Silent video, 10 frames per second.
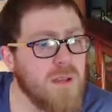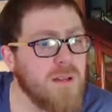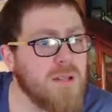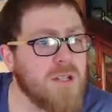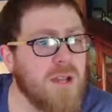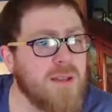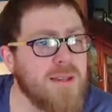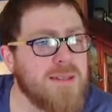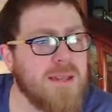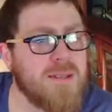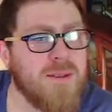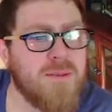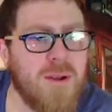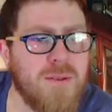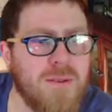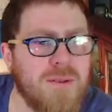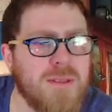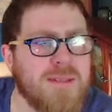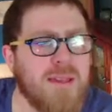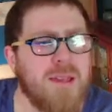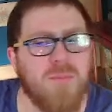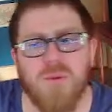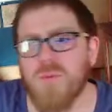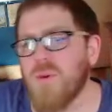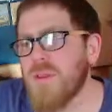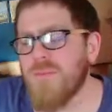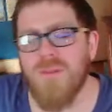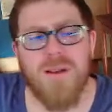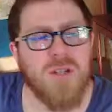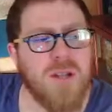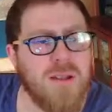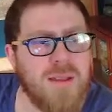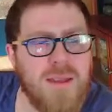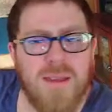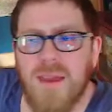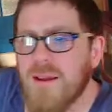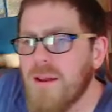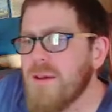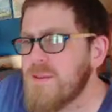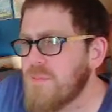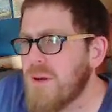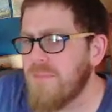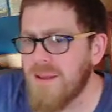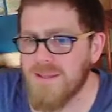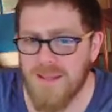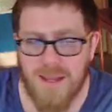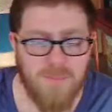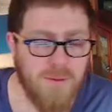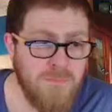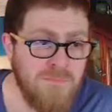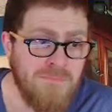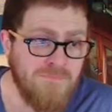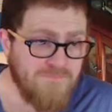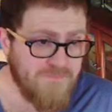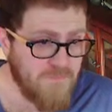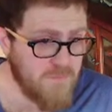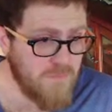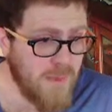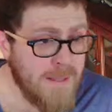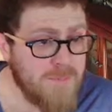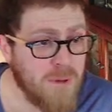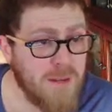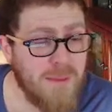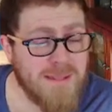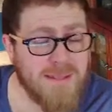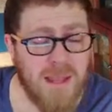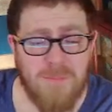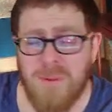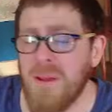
Shirley says you don't look disabled. What the fuck, Shirley? Yeah, no, it's pretty messed up. It's pretty messed up.